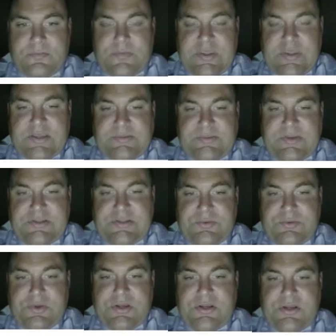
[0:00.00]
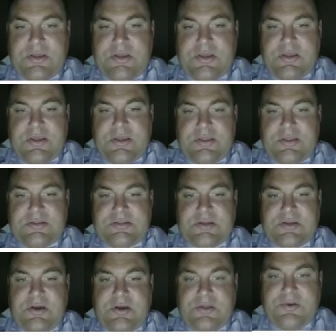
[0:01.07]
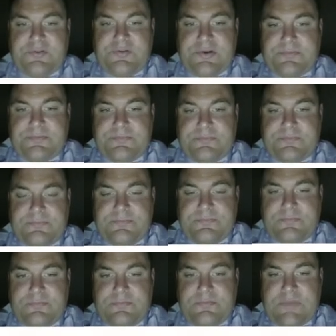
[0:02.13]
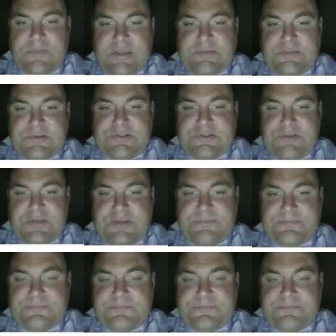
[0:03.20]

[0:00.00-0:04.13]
x minus 1. This is all over x plus 3.